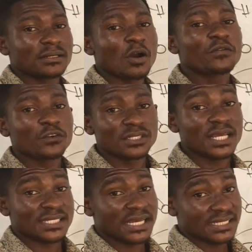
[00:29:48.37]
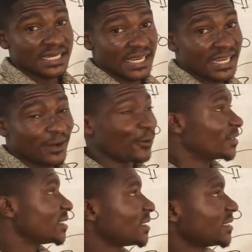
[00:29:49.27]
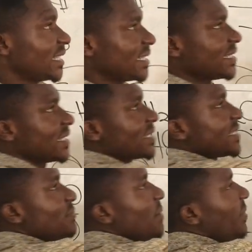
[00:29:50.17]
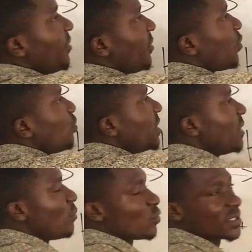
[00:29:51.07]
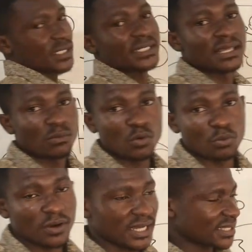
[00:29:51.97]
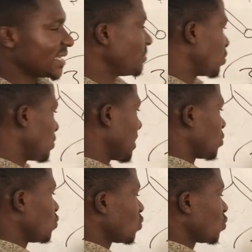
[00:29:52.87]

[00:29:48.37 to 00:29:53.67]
Obviously, as I said earlier on, the 6-membered ring will be the most stable product in between the 2.